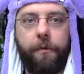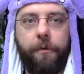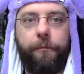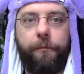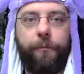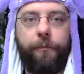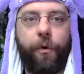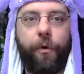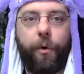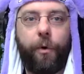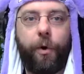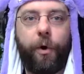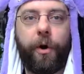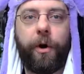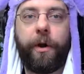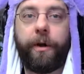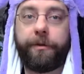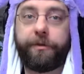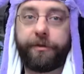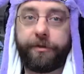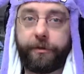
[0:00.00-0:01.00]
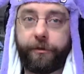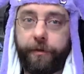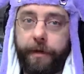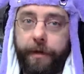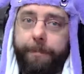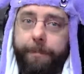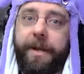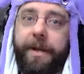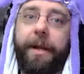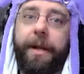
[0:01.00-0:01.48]
for
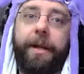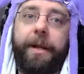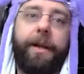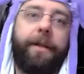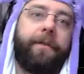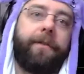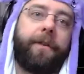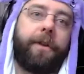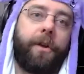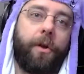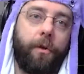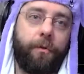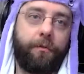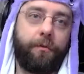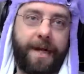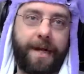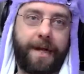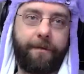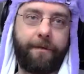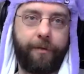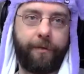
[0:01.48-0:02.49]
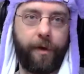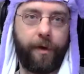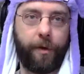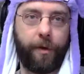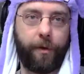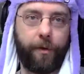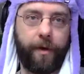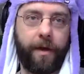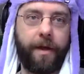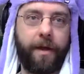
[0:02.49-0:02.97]
script kiddies to go
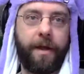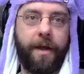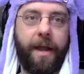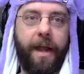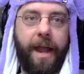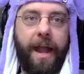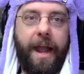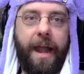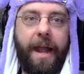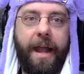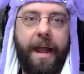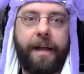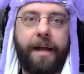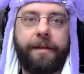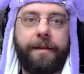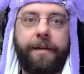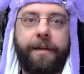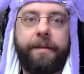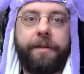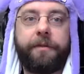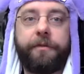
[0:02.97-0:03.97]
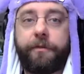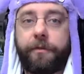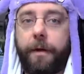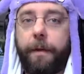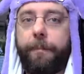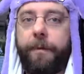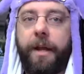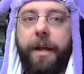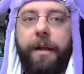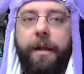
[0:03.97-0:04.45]
download. And then the
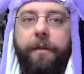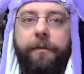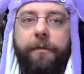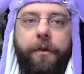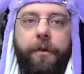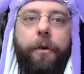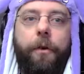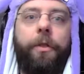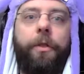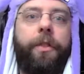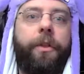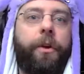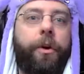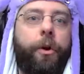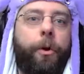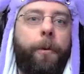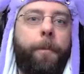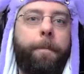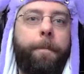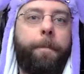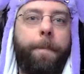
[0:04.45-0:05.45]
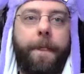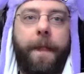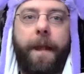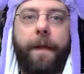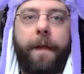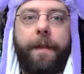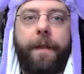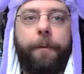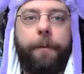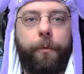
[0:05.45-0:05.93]
script kiddies go through
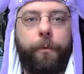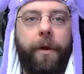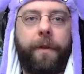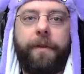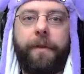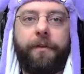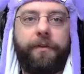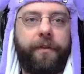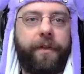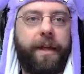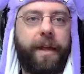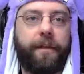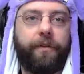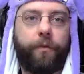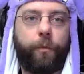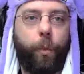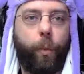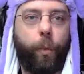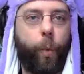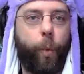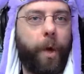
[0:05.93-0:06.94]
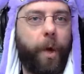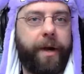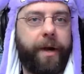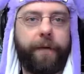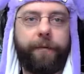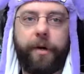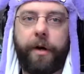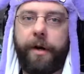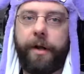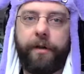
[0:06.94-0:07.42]
and they run this against
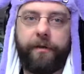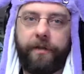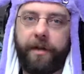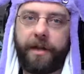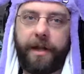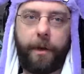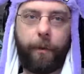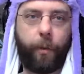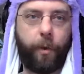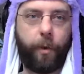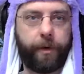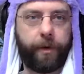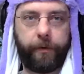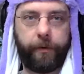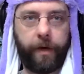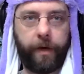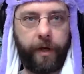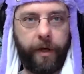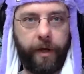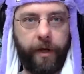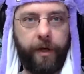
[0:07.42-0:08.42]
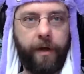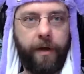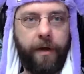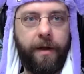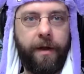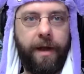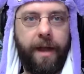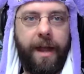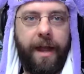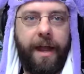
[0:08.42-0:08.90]
whatever it is that they want to run.
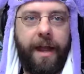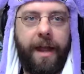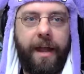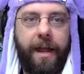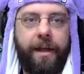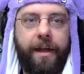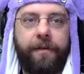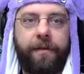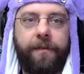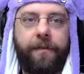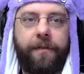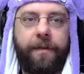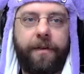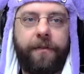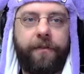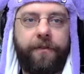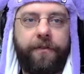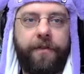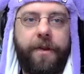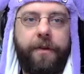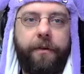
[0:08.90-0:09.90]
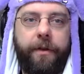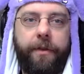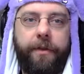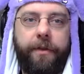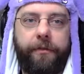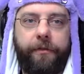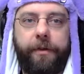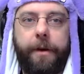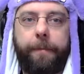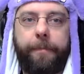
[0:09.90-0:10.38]
And it's generally
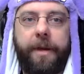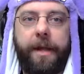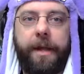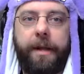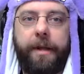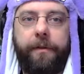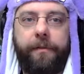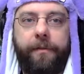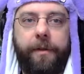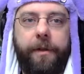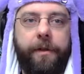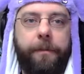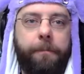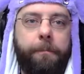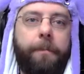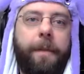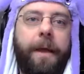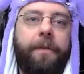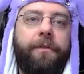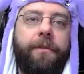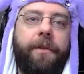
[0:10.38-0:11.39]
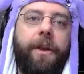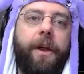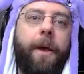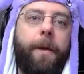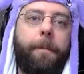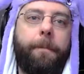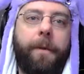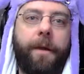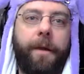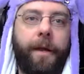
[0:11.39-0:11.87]
the script kiddies that mess it
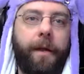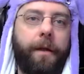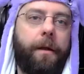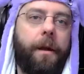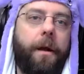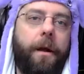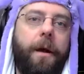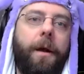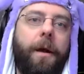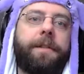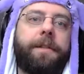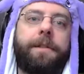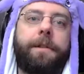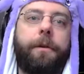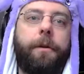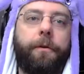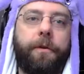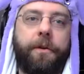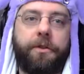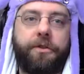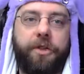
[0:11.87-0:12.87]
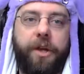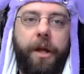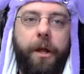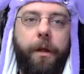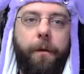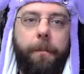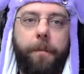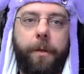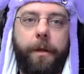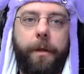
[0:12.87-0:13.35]
up and get caught and go to
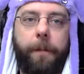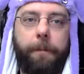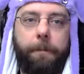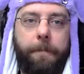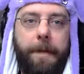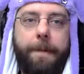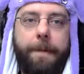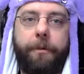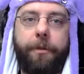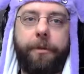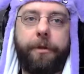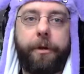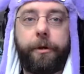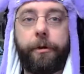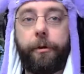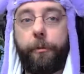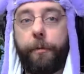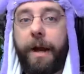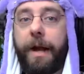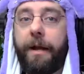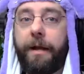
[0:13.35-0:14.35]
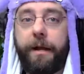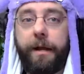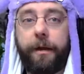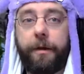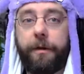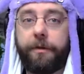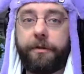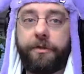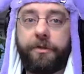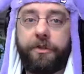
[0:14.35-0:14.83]
jail. But the people that are writing it are